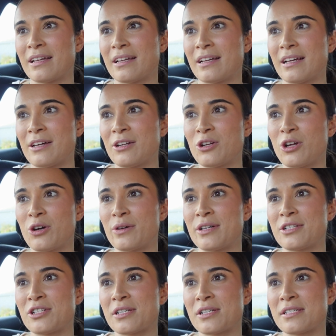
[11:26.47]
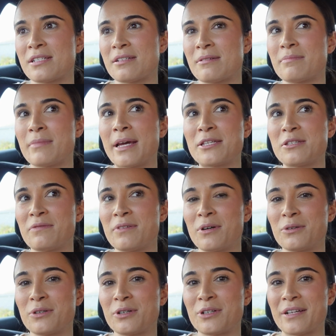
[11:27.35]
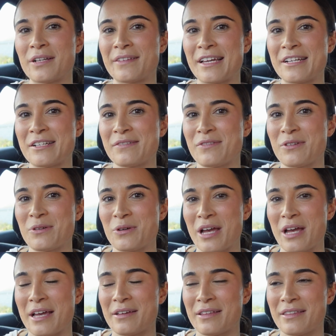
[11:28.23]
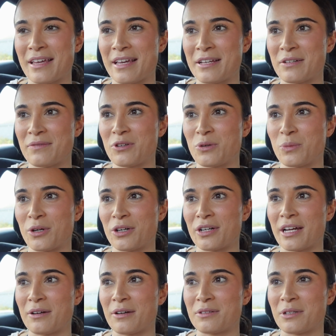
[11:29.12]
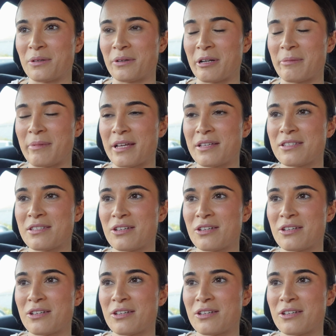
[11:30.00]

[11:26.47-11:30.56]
I don't know, it just makes you feel good at the end of your workout, you know what I mean?